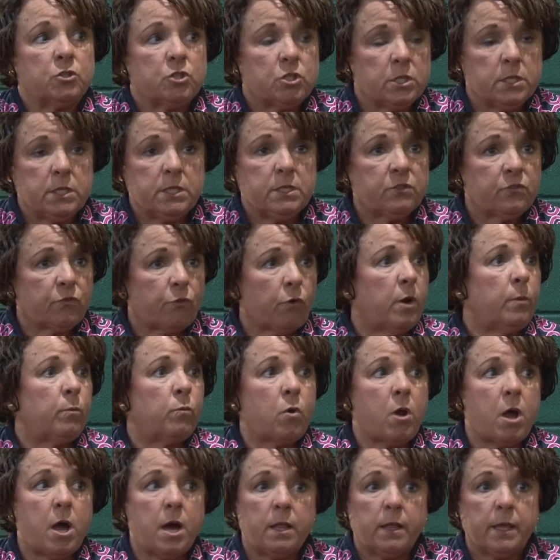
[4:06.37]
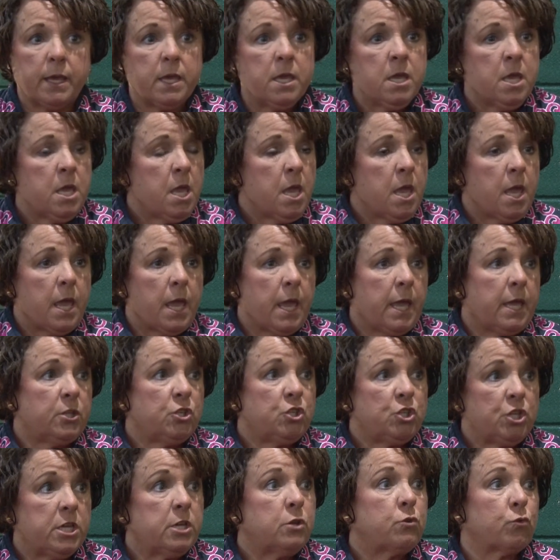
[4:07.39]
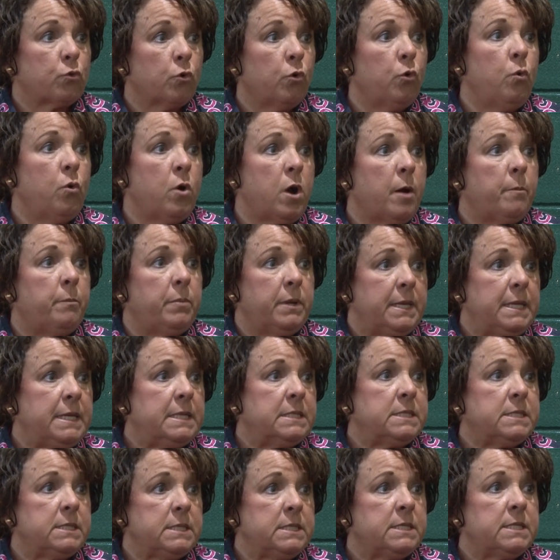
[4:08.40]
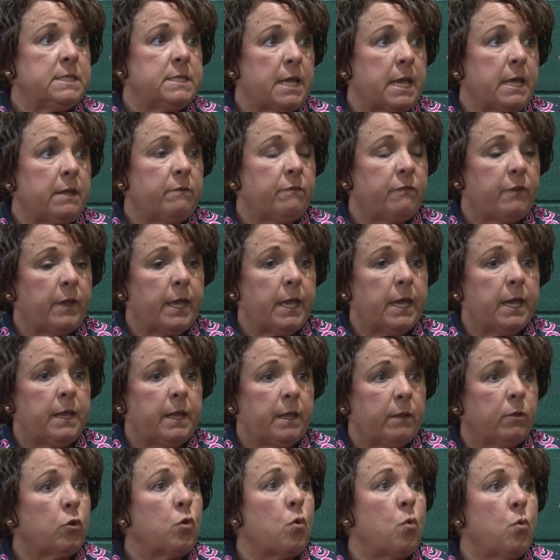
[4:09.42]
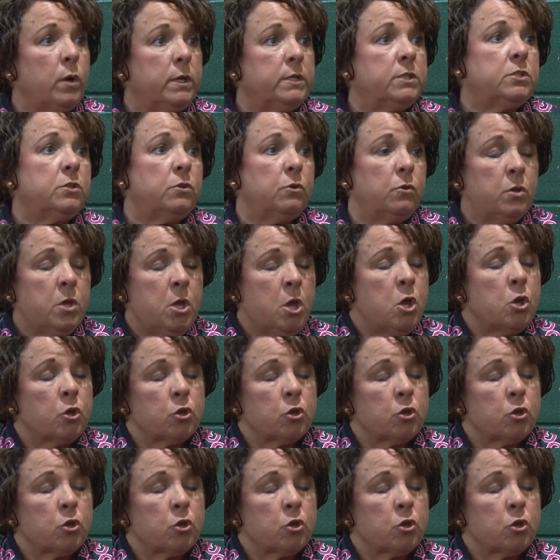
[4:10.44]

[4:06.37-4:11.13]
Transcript: She's from Raleigh, and she grew up an NC State fan and going to